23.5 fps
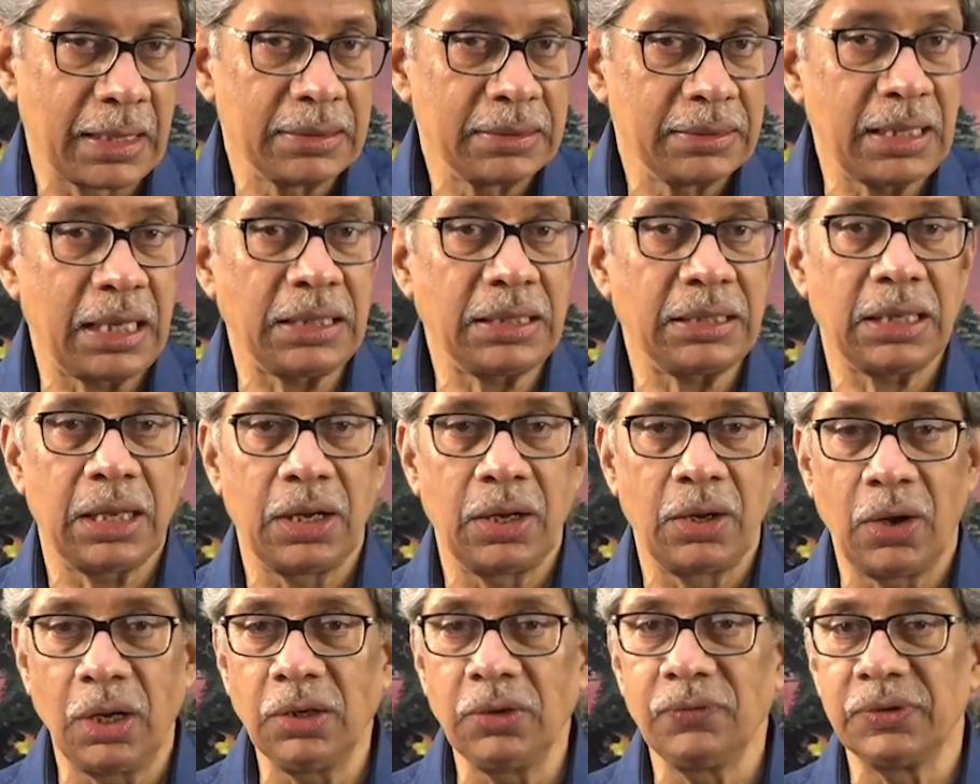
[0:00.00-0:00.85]
That
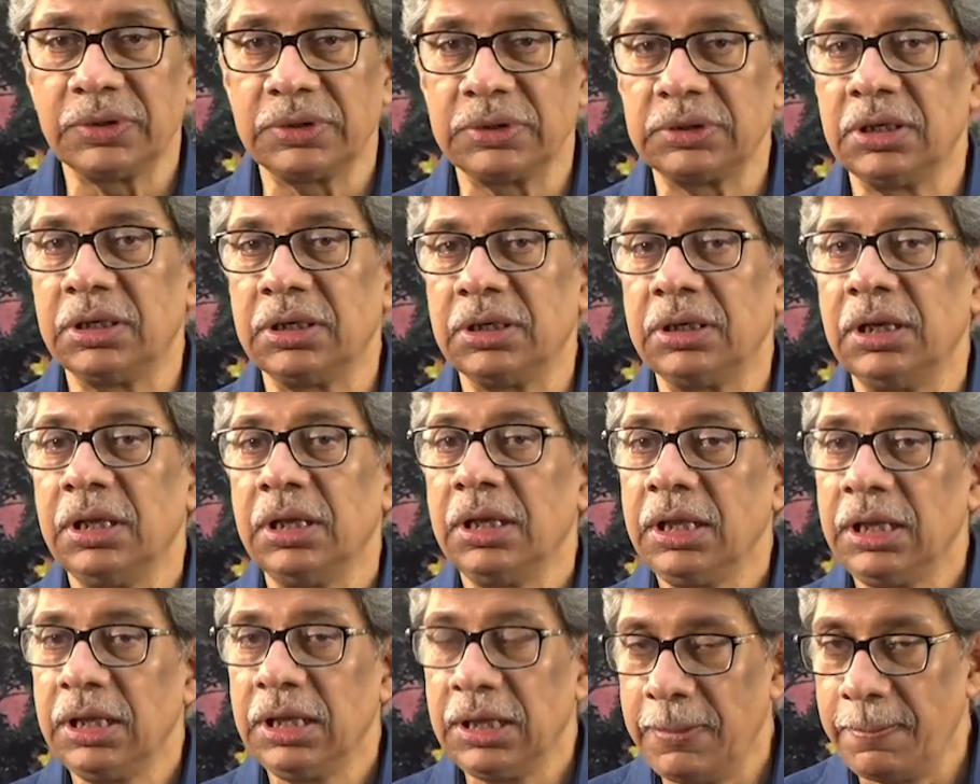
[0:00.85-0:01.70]
along with the
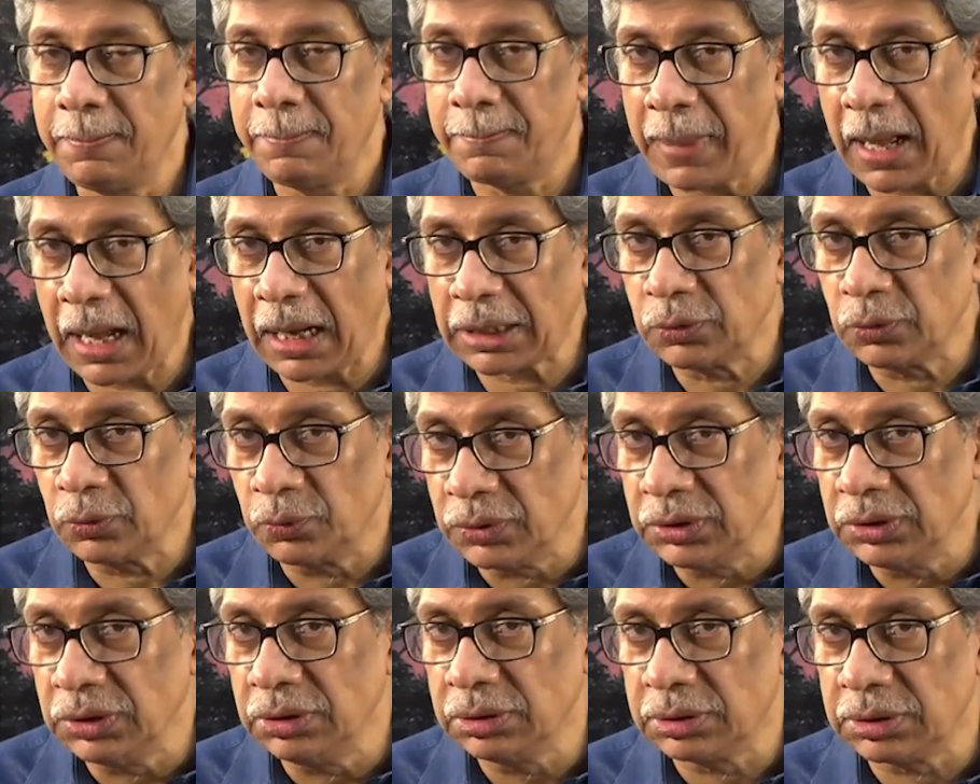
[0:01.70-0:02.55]
impact
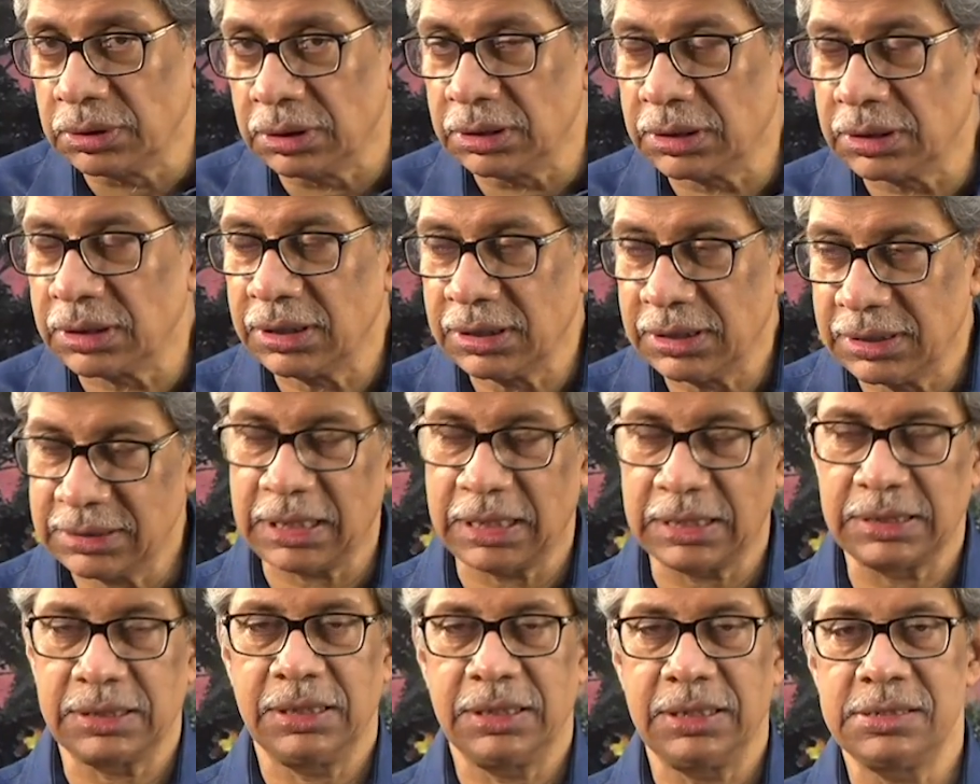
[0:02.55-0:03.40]
winter,
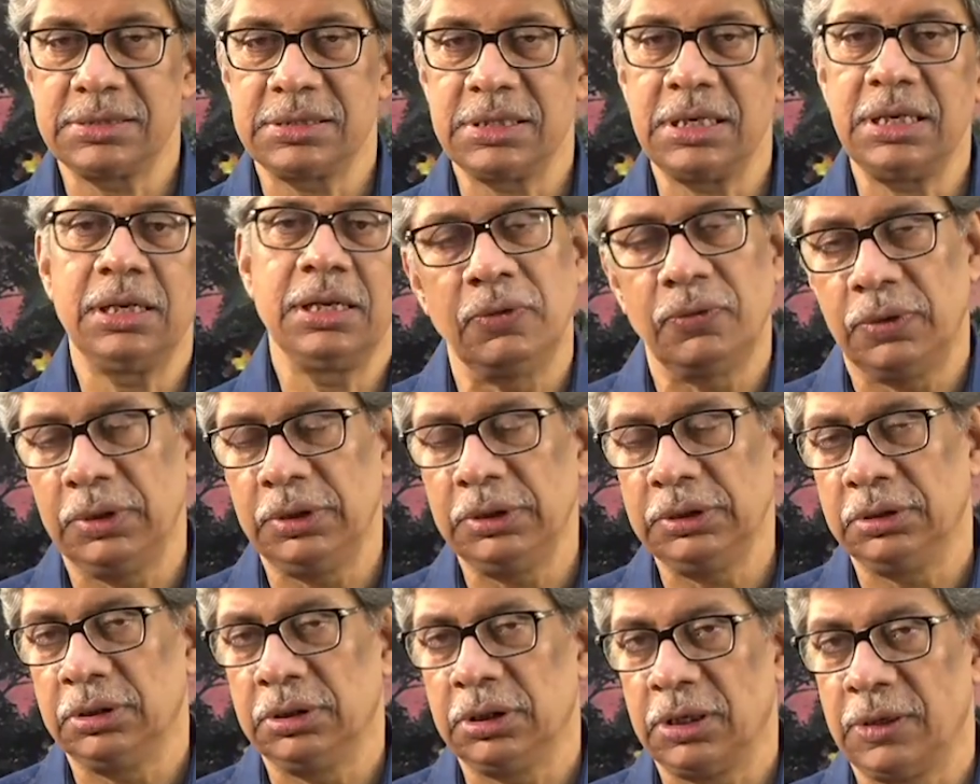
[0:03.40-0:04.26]
that is
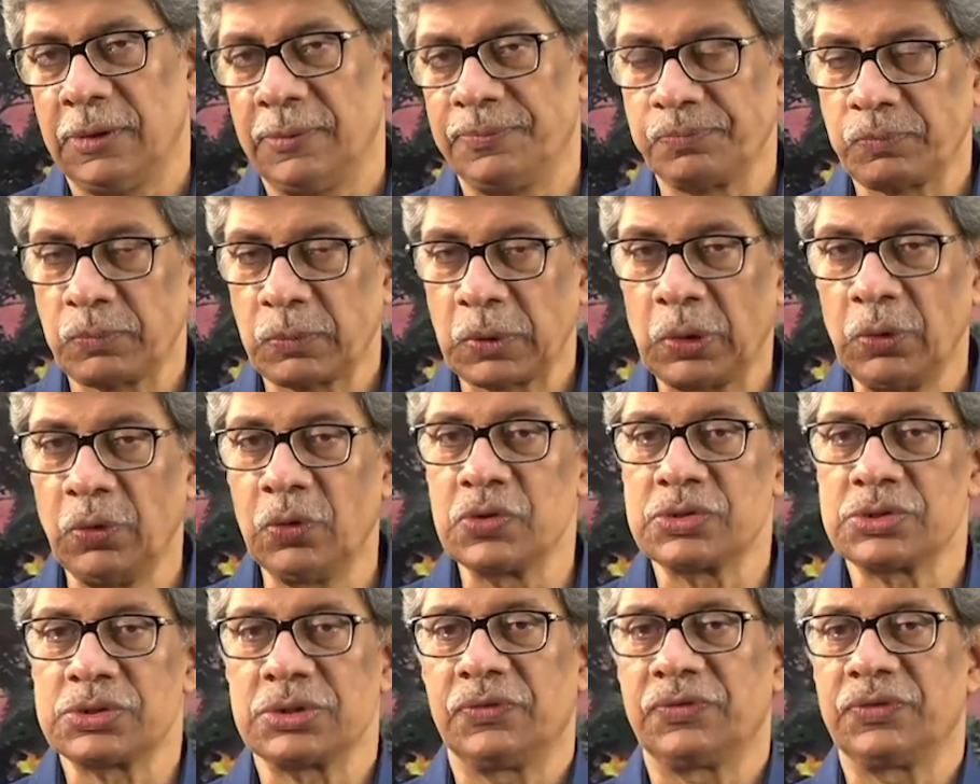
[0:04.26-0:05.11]
in the
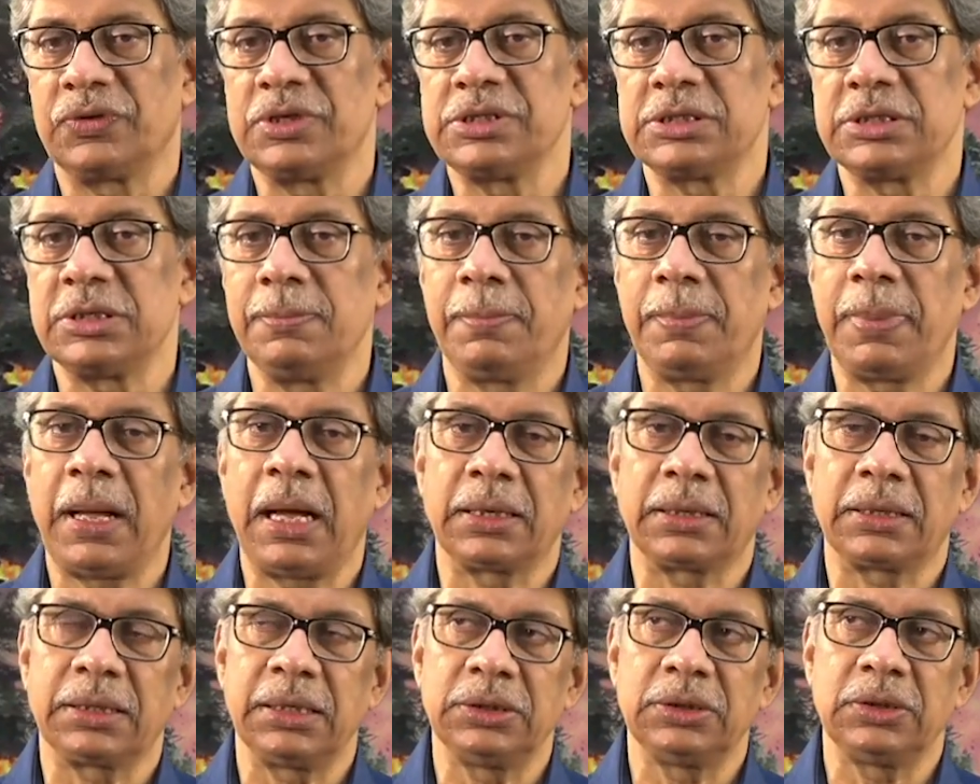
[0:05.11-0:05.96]
course of this
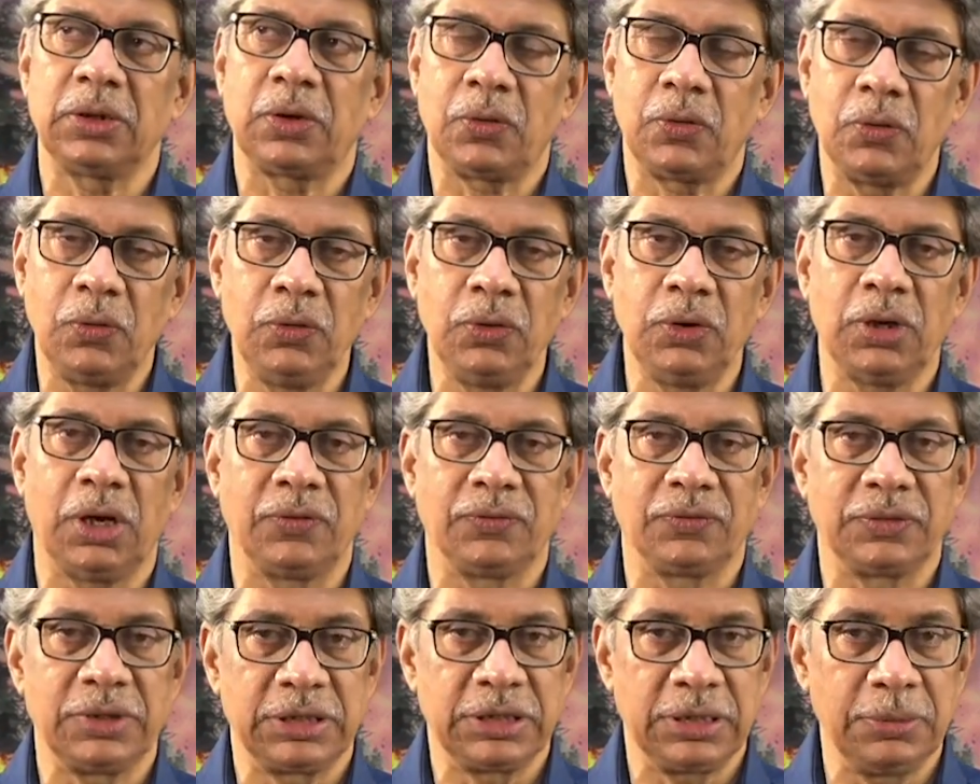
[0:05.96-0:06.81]
impact, the whole
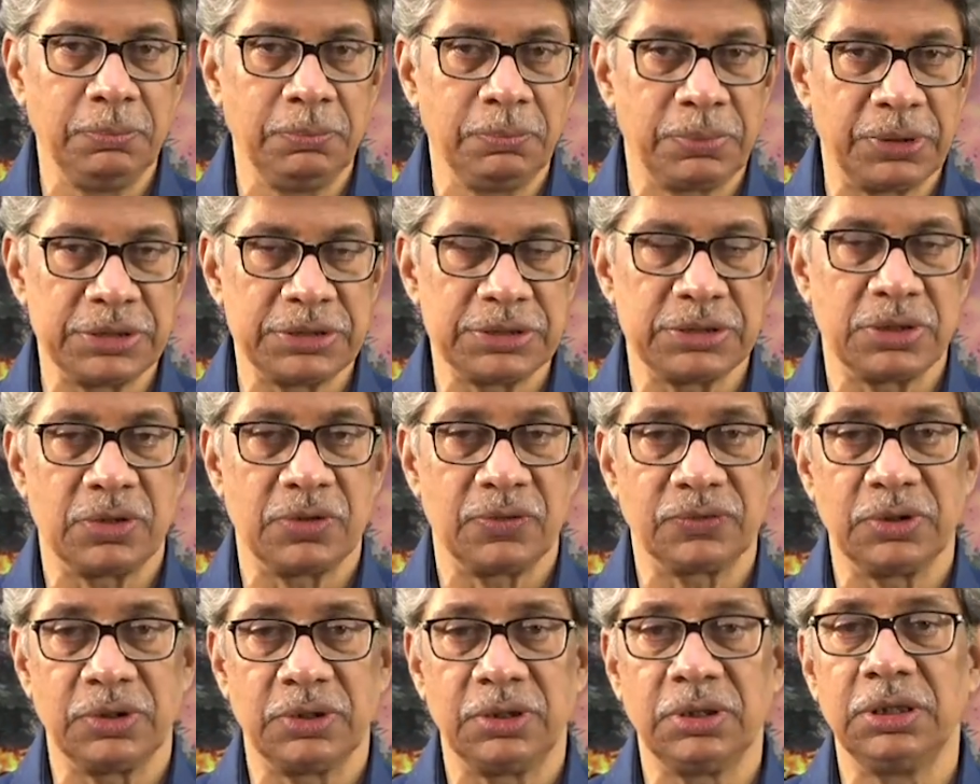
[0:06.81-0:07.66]
of the temperature
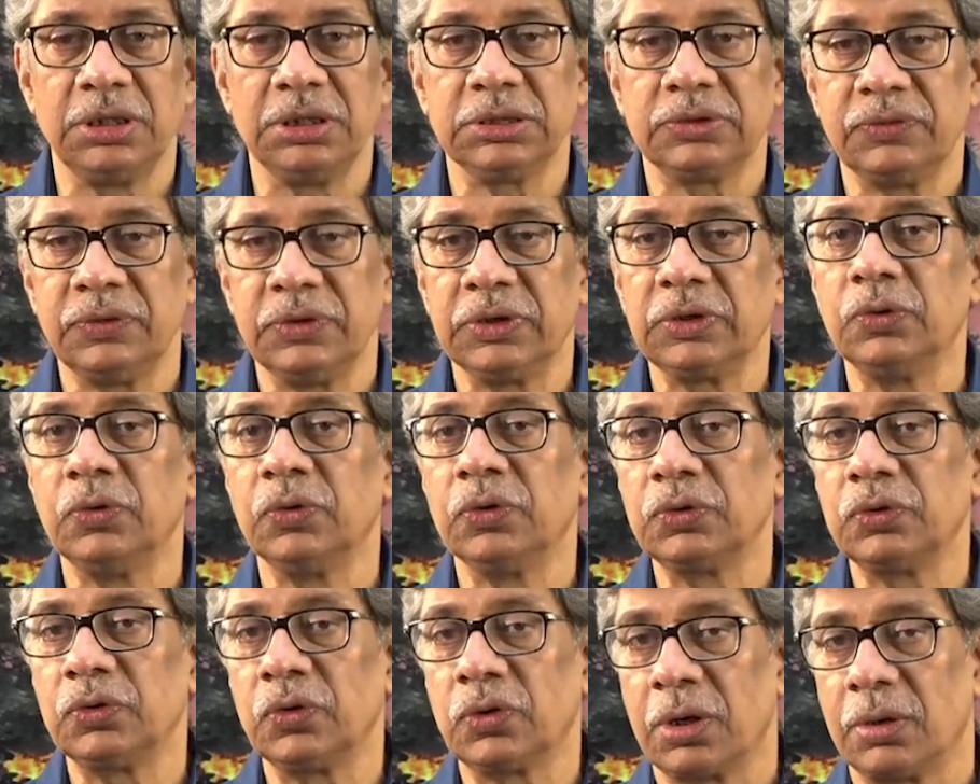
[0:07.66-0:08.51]
of the earth will go
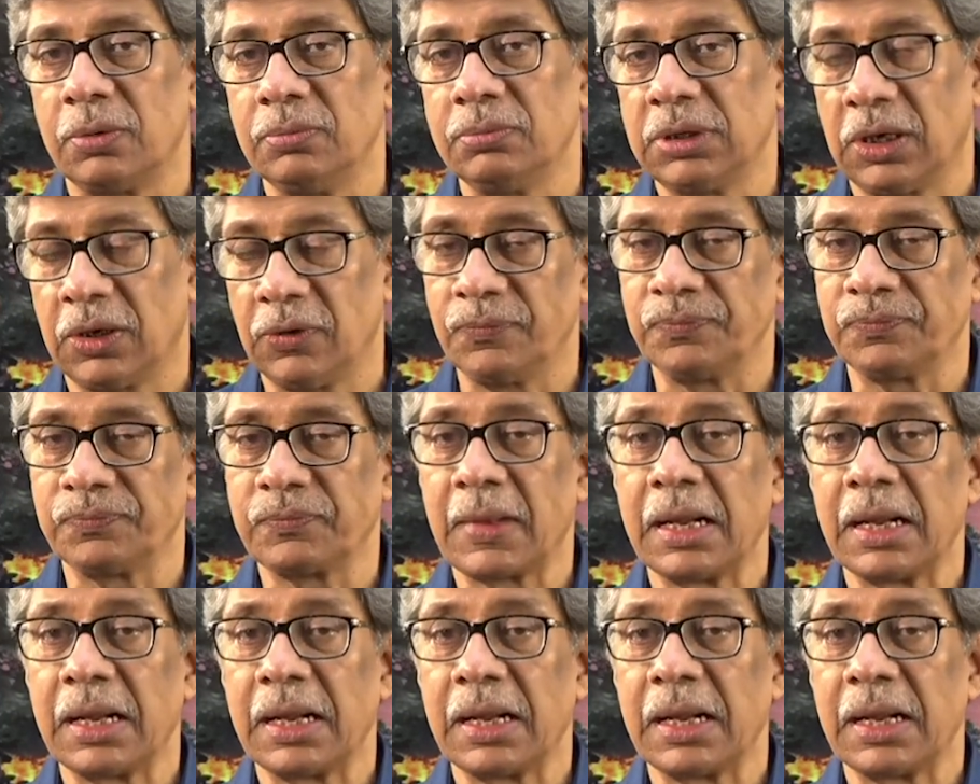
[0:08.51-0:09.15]
on to come down.